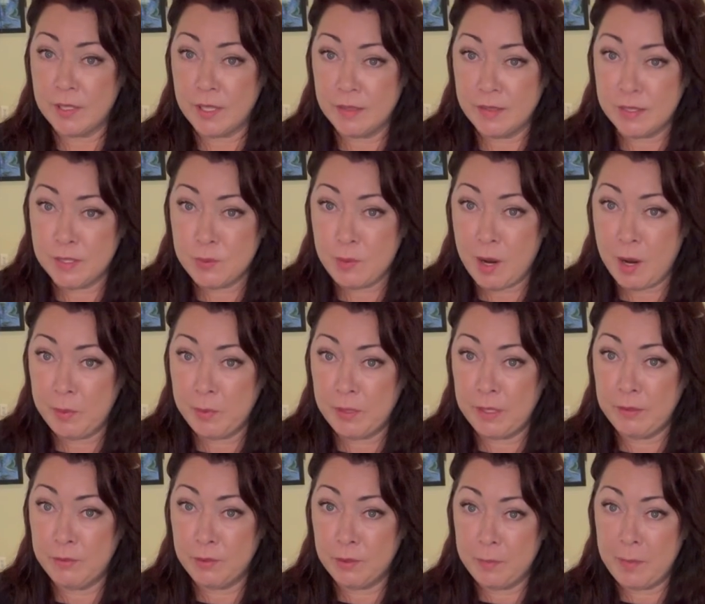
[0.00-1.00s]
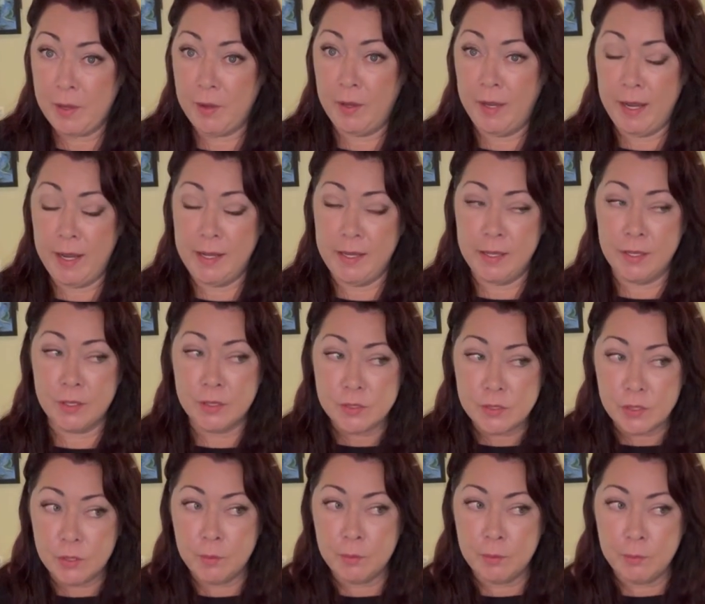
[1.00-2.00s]
on this property for about 8 years,
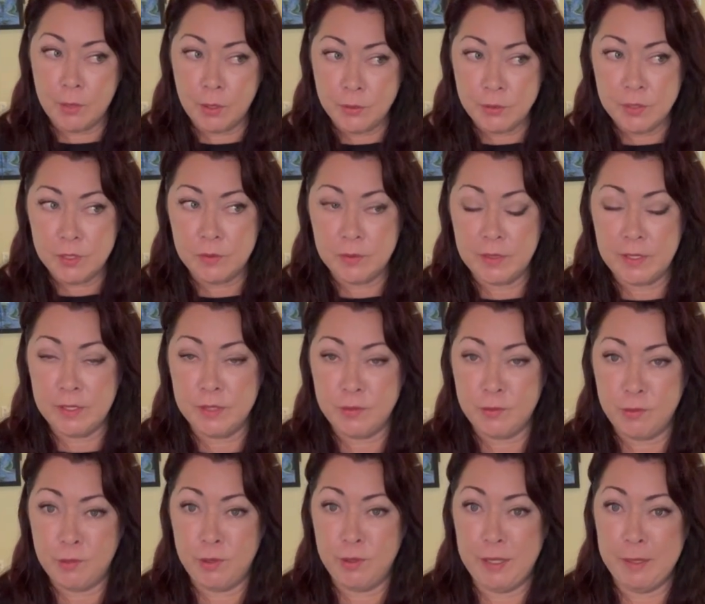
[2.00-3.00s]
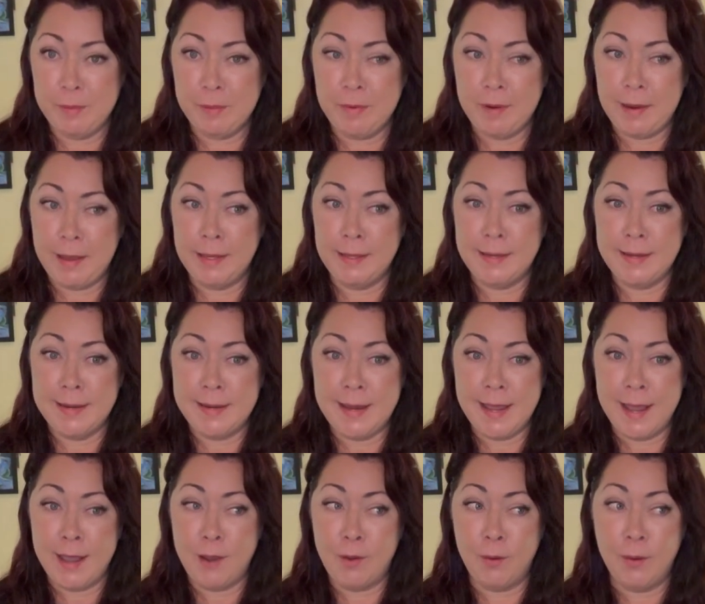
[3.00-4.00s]
so most of it is fruiting by
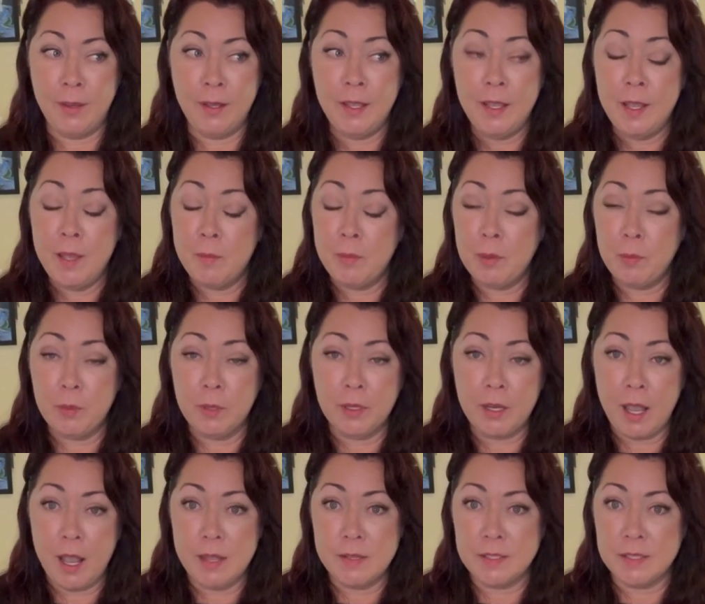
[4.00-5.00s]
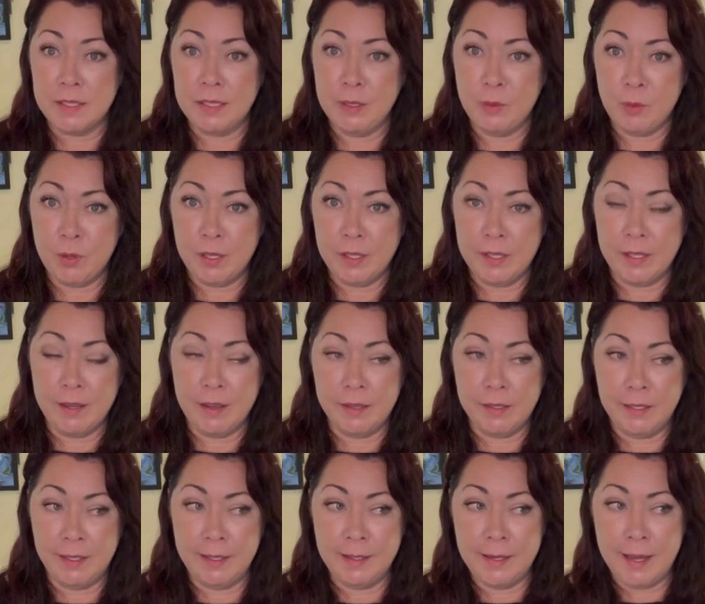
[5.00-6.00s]
now, but we're constantly working on
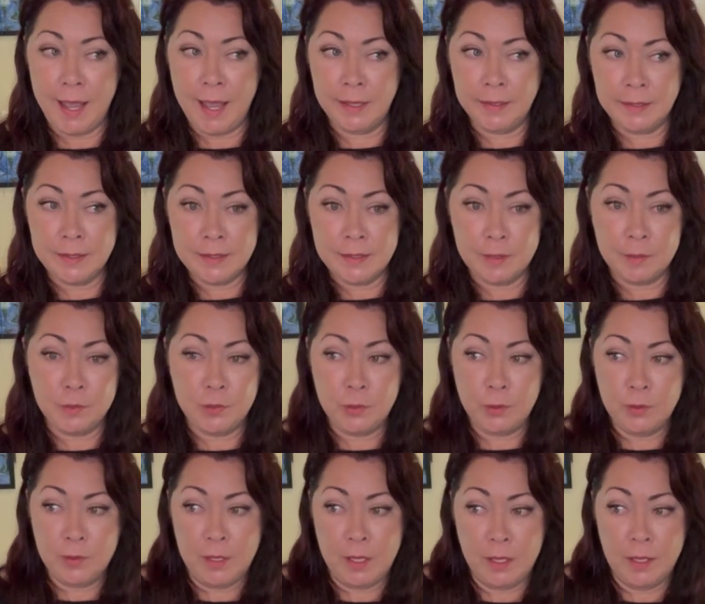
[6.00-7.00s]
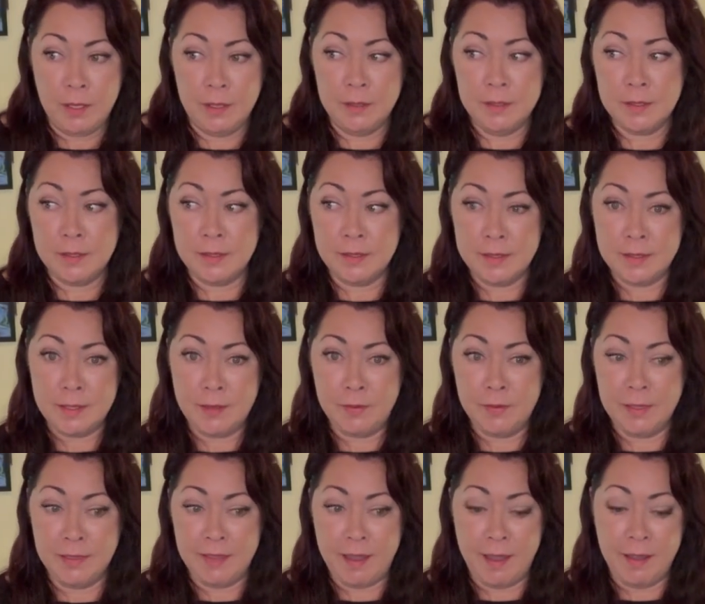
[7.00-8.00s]
it and adding some new things and stuff
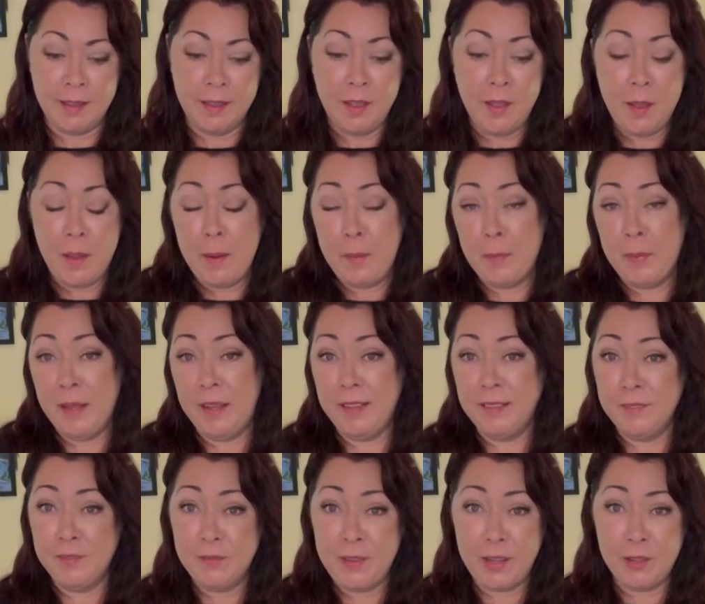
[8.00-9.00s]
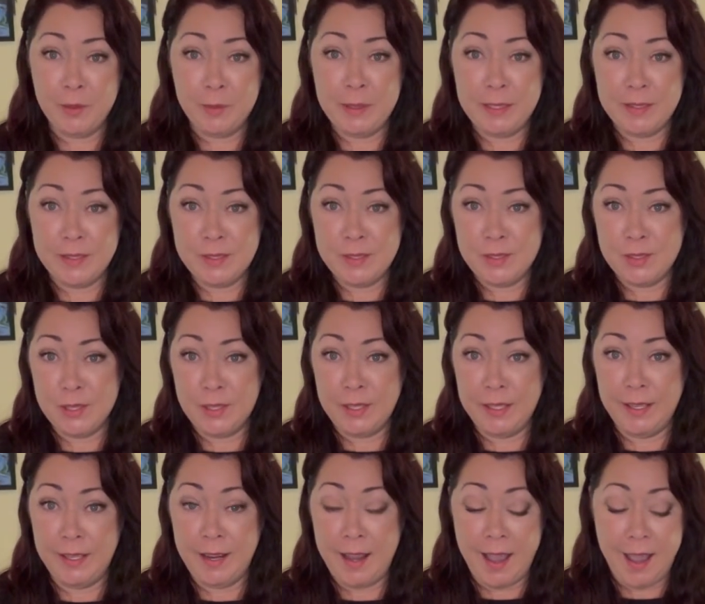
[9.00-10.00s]
like that. But follow me on this
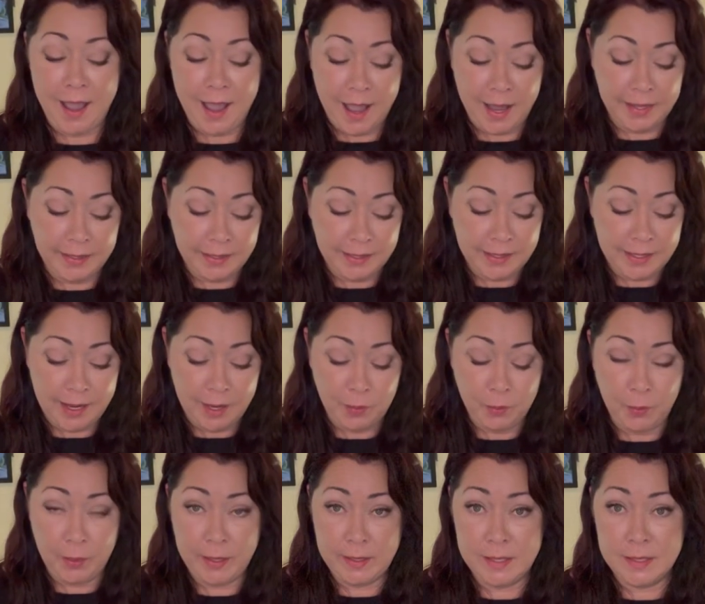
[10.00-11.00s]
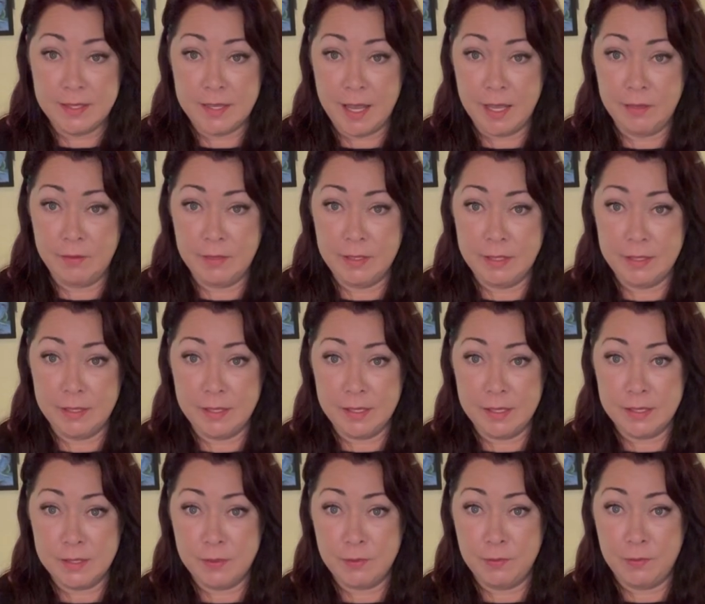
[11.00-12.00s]
journey. I cannot wait to dive into
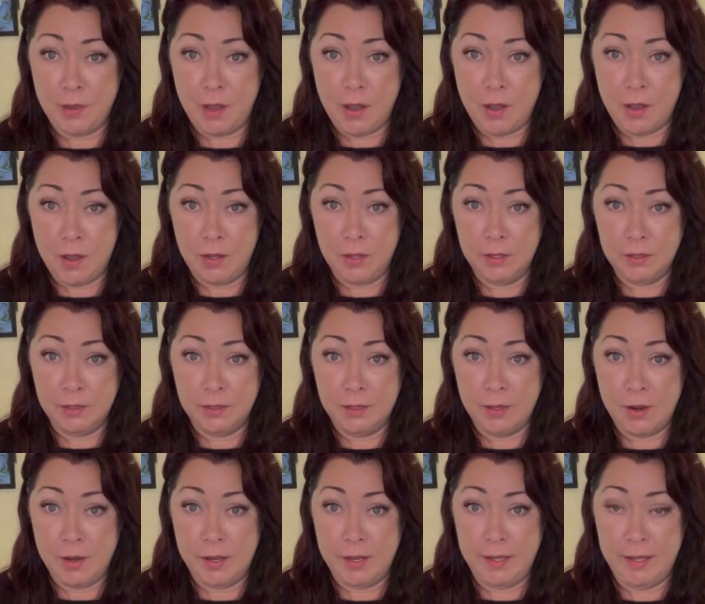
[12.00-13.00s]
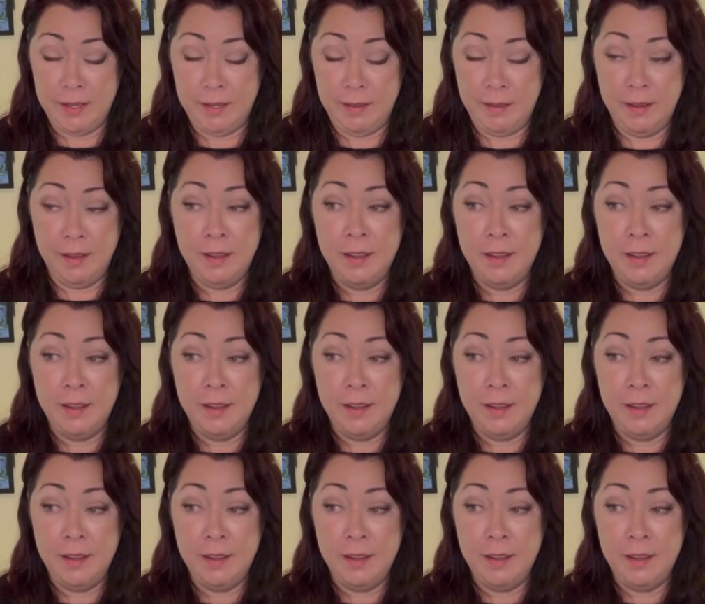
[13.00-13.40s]
this fall garden.